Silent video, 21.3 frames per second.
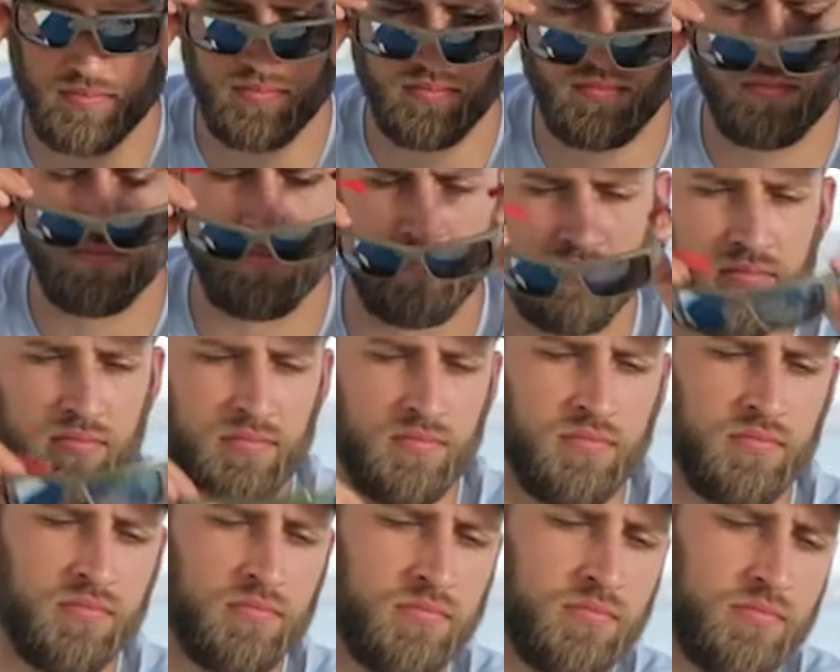
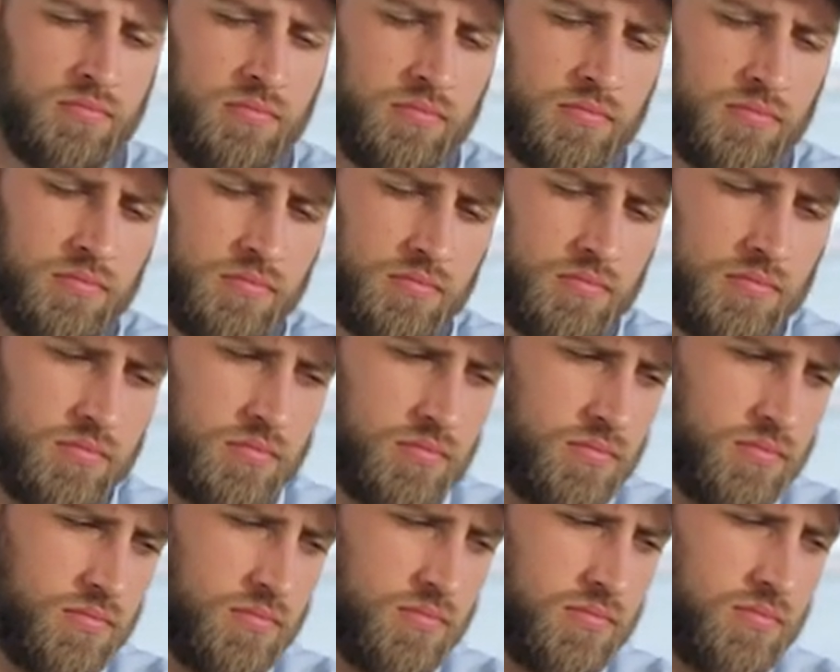
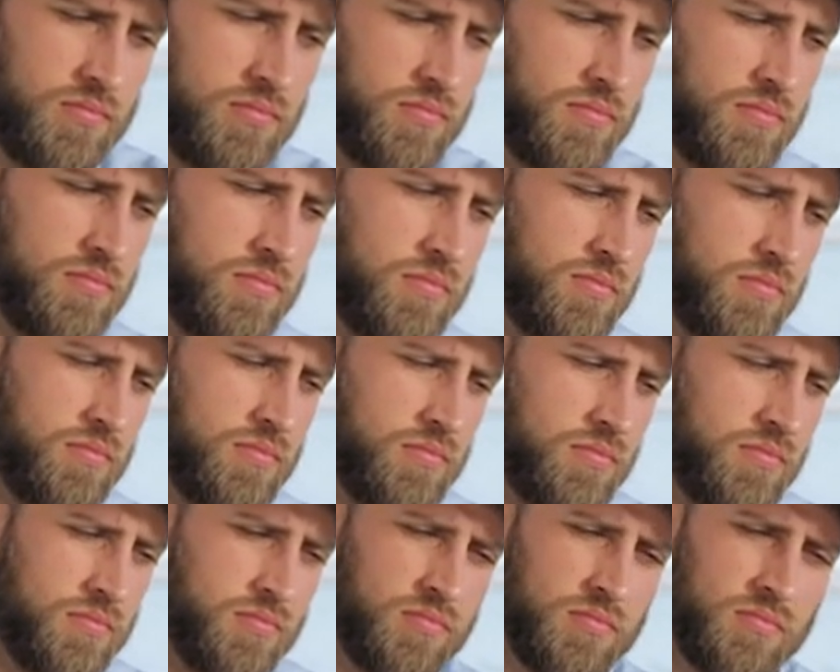
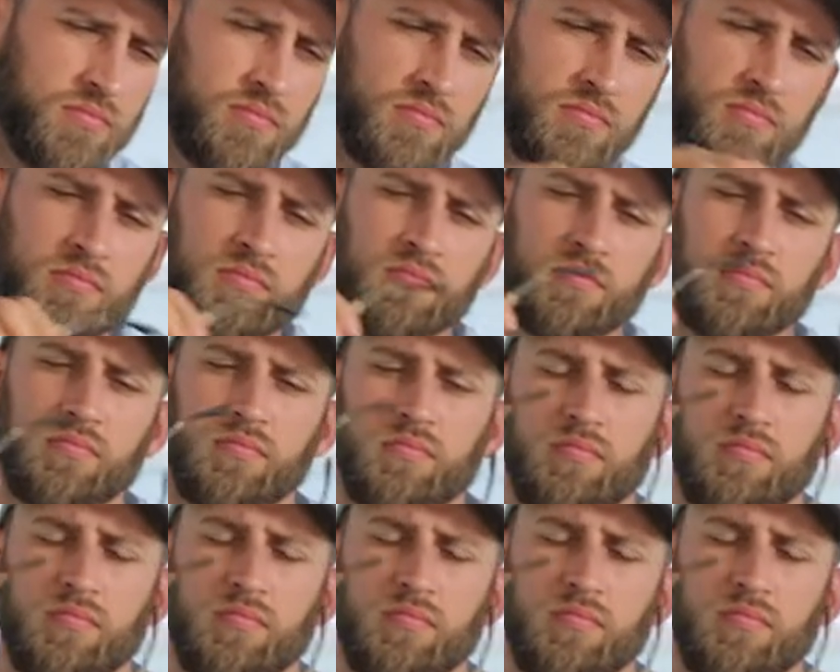The person shown says nothing.